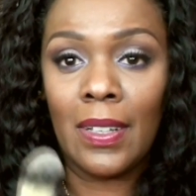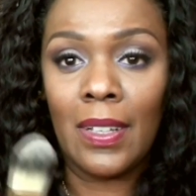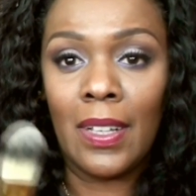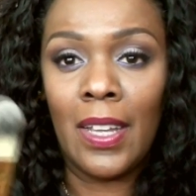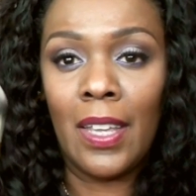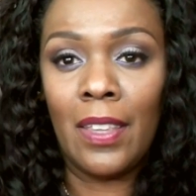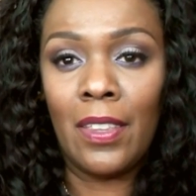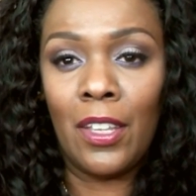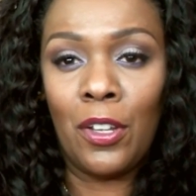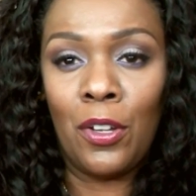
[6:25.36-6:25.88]

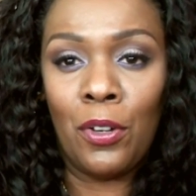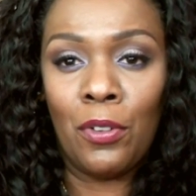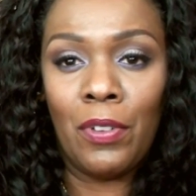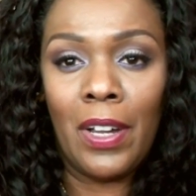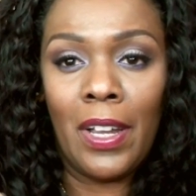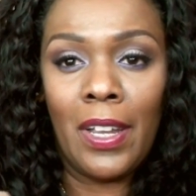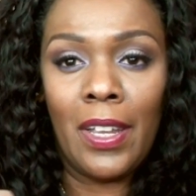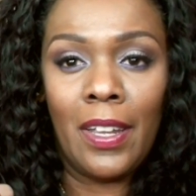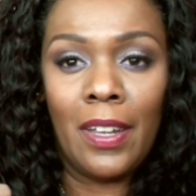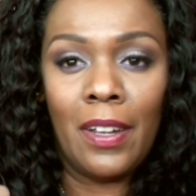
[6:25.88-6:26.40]
Here they go,
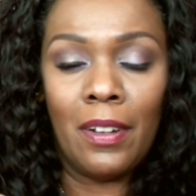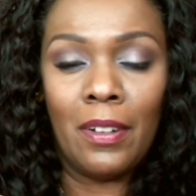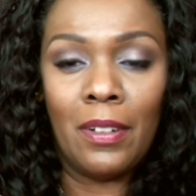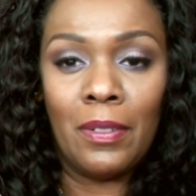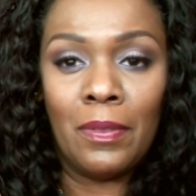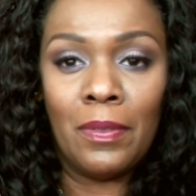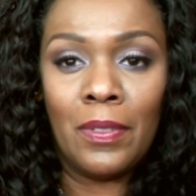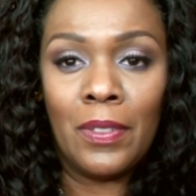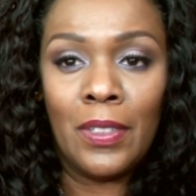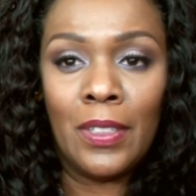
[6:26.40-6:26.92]
right here.
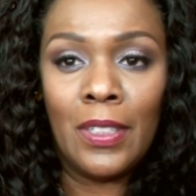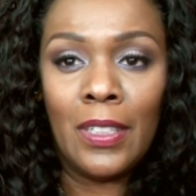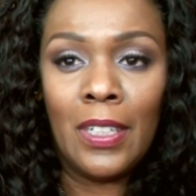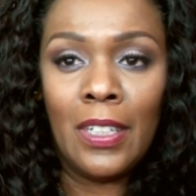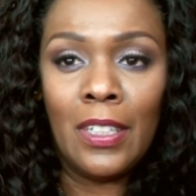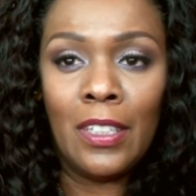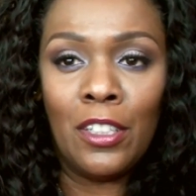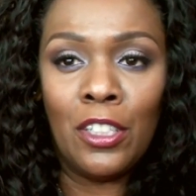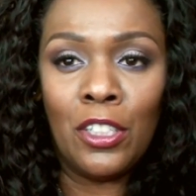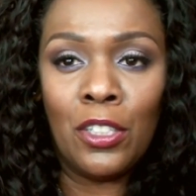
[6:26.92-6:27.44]

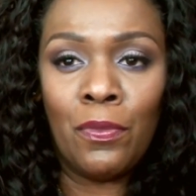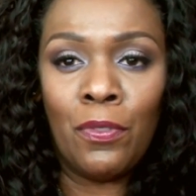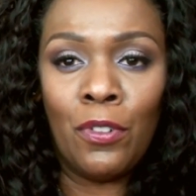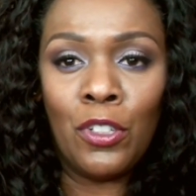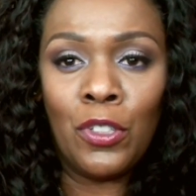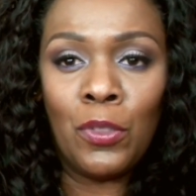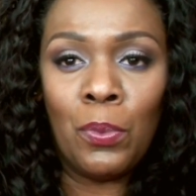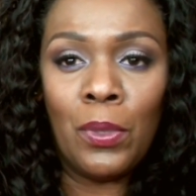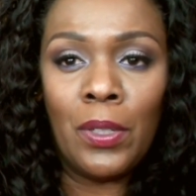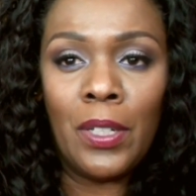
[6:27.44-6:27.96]
This
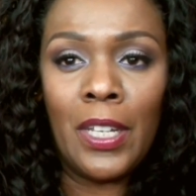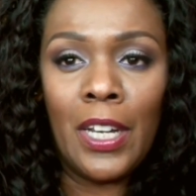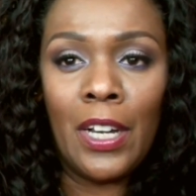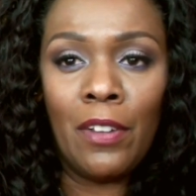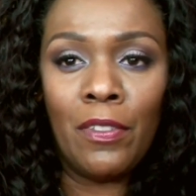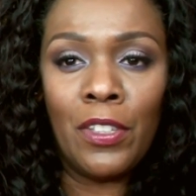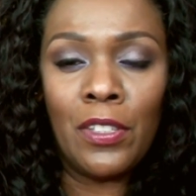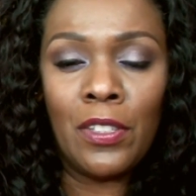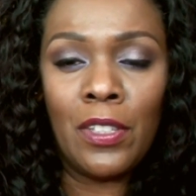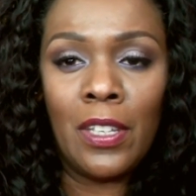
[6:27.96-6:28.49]
first one here,
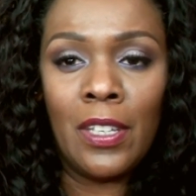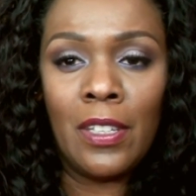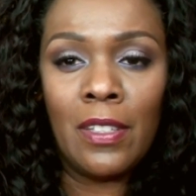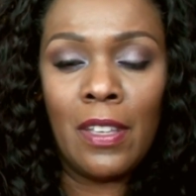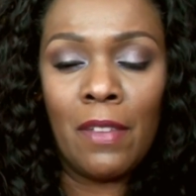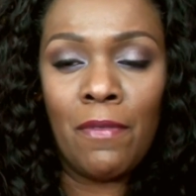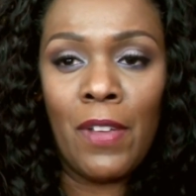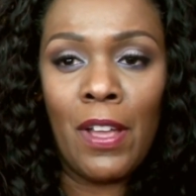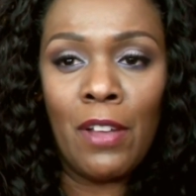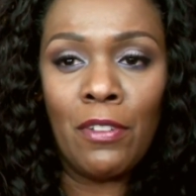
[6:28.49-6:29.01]
this is
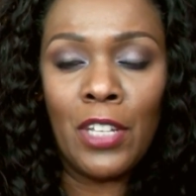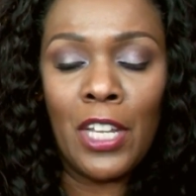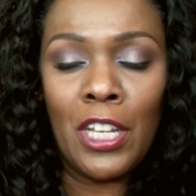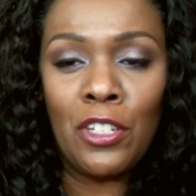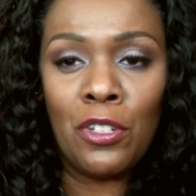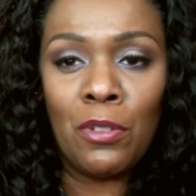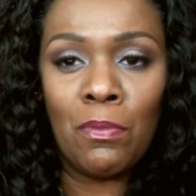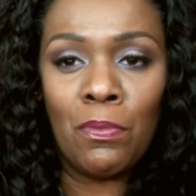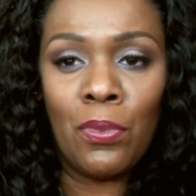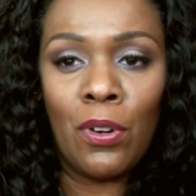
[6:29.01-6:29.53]
a
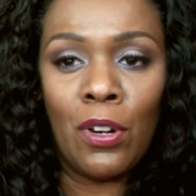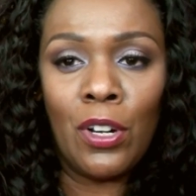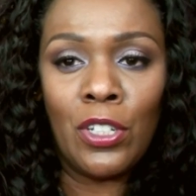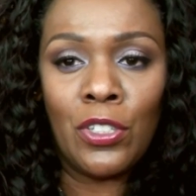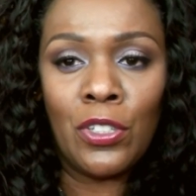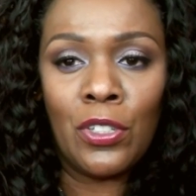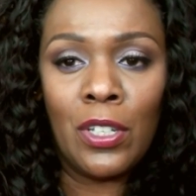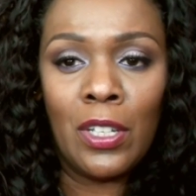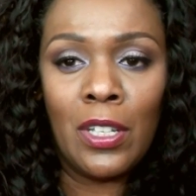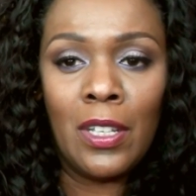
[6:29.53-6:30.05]
foundation
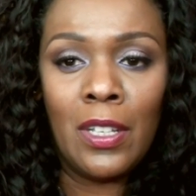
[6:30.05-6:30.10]
brush.